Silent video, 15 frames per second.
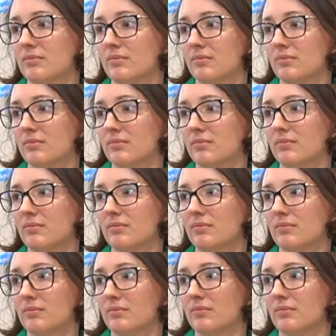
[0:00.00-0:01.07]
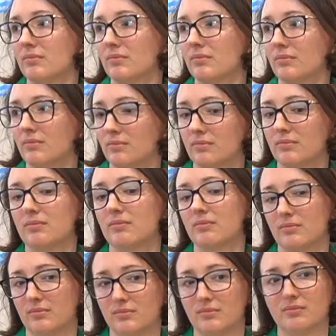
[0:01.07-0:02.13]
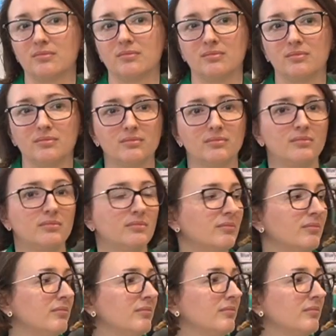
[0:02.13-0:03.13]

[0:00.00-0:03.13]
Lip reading: (silent)